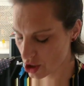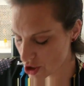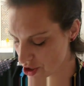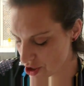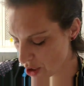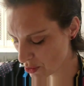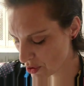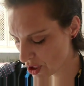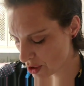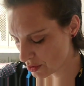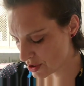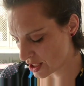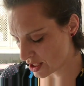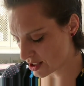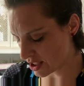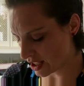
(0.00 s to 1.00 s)
you don't
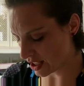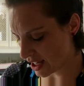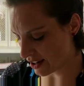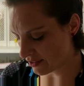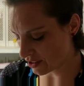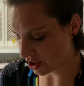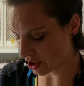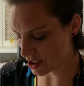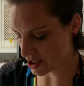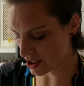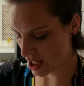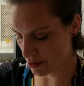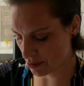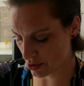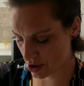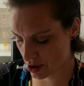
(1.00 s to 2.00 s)
notice that you haven't got a
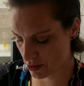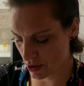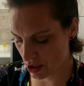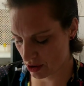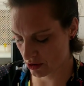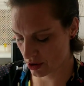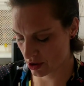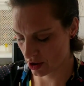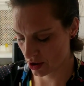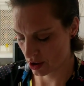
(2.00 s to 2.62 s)
tablespoon.